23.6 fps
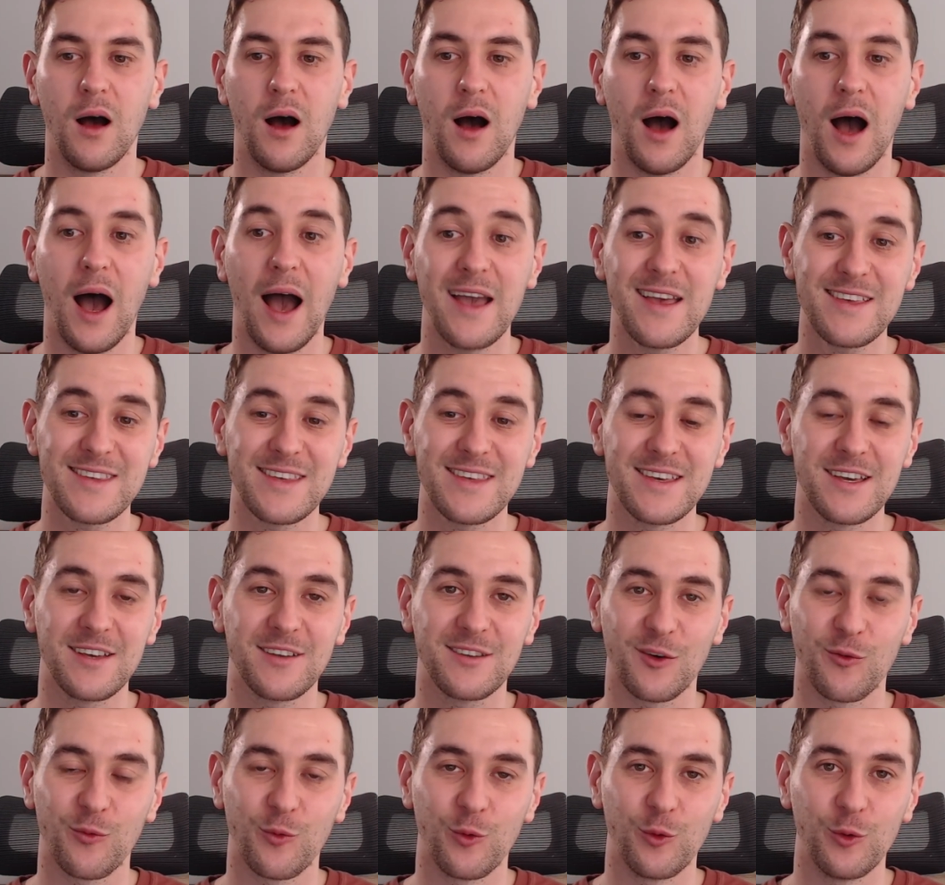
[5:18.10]
I think
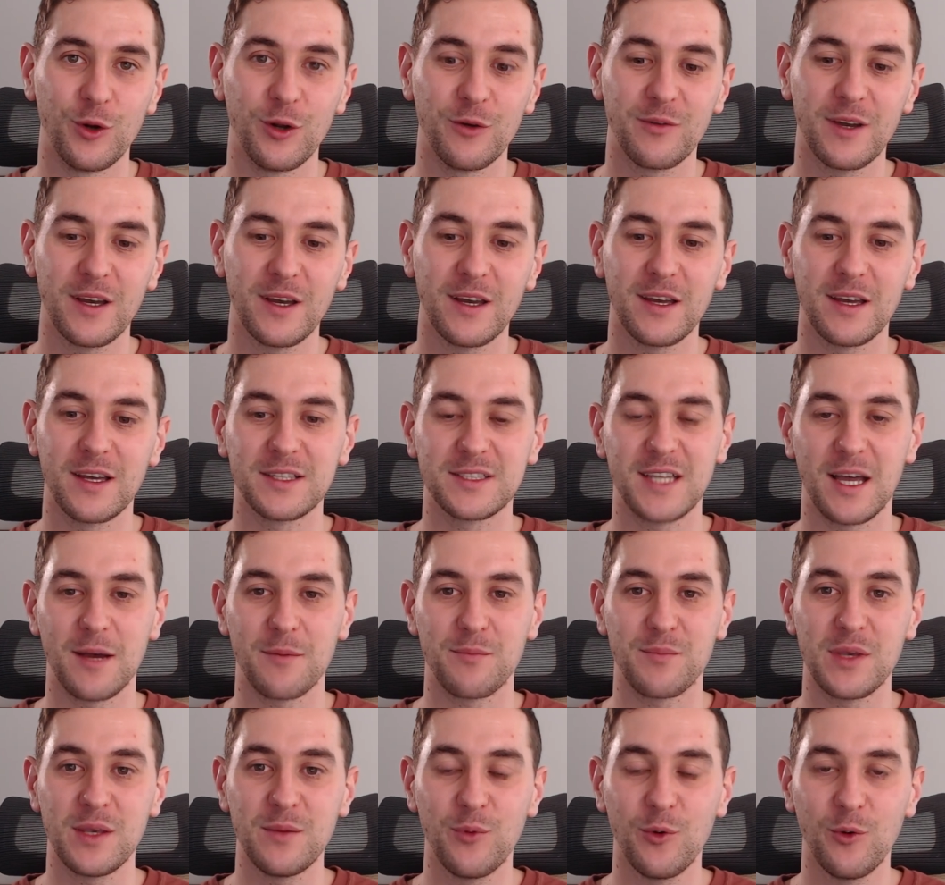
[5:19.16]
the root of it is that
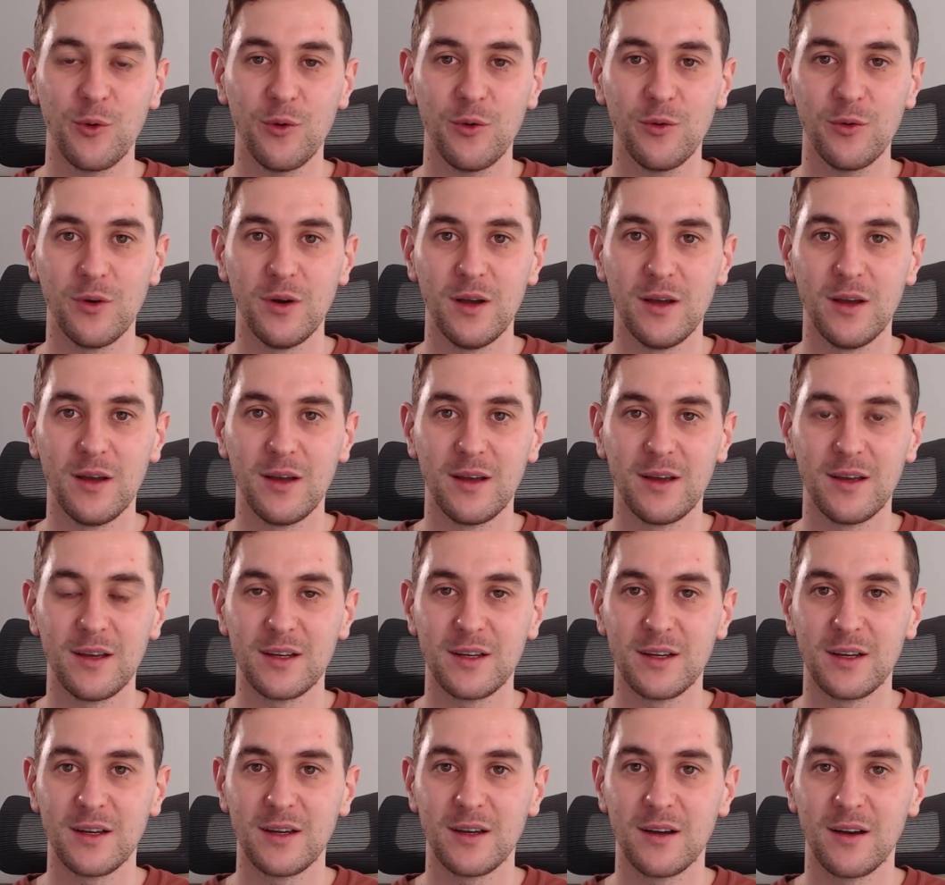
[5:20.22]
people
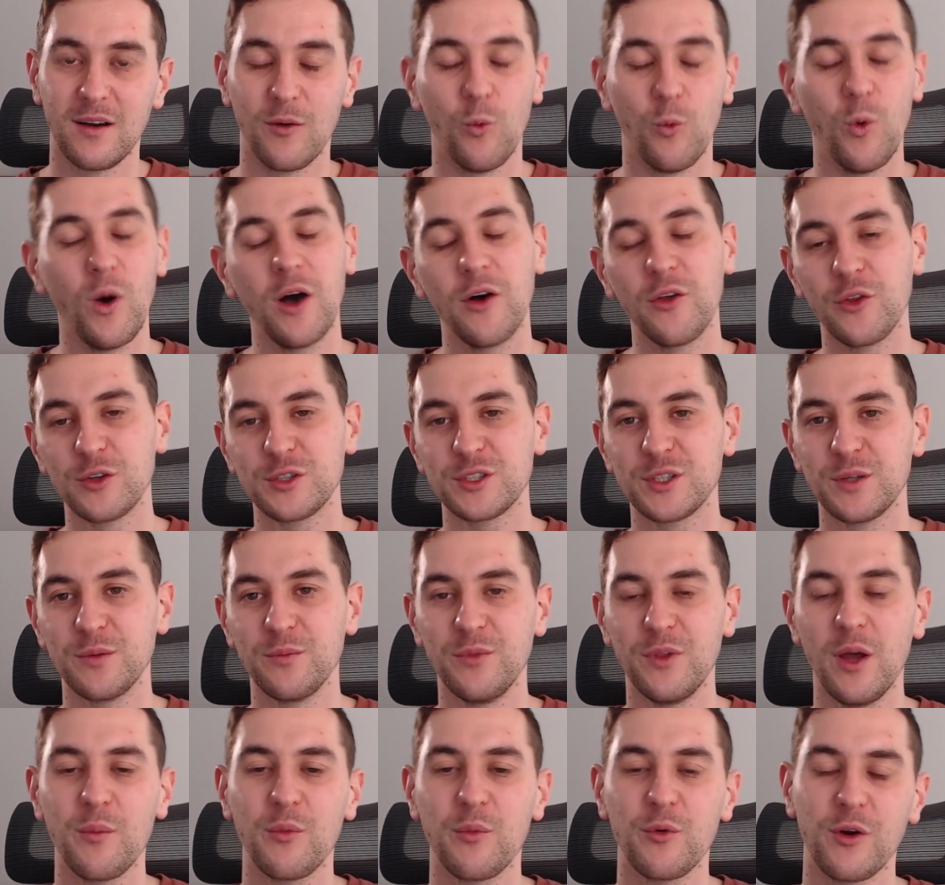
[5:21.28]
well, there's a
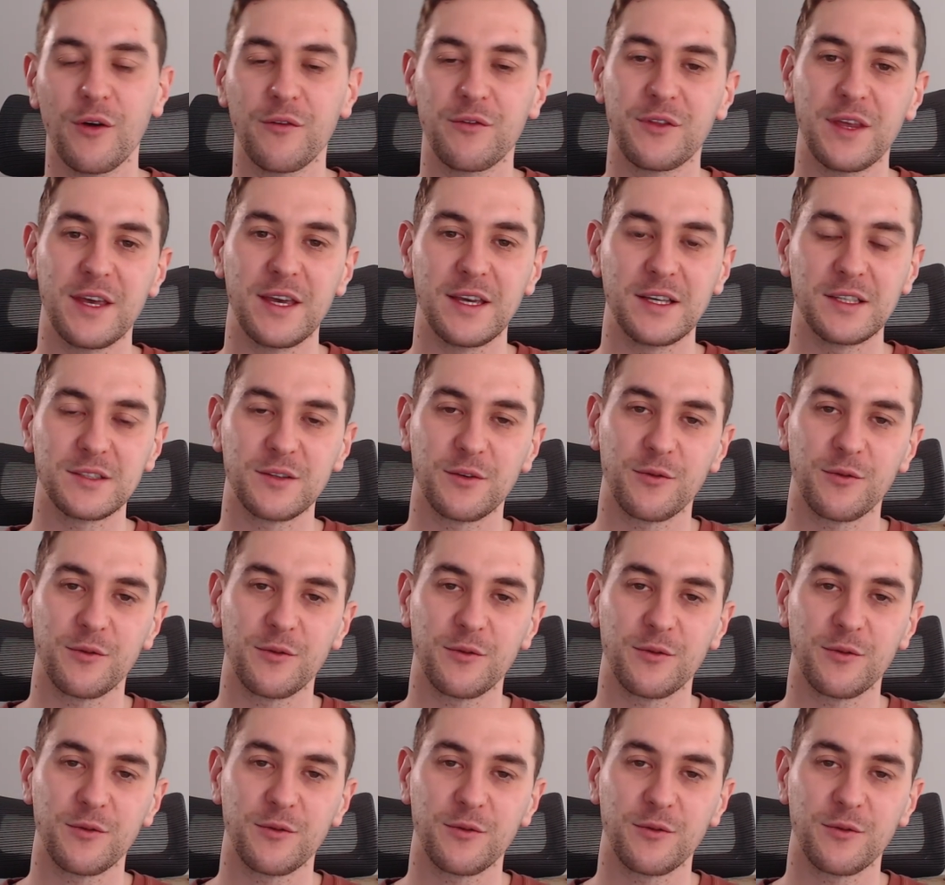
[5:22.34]
number of things.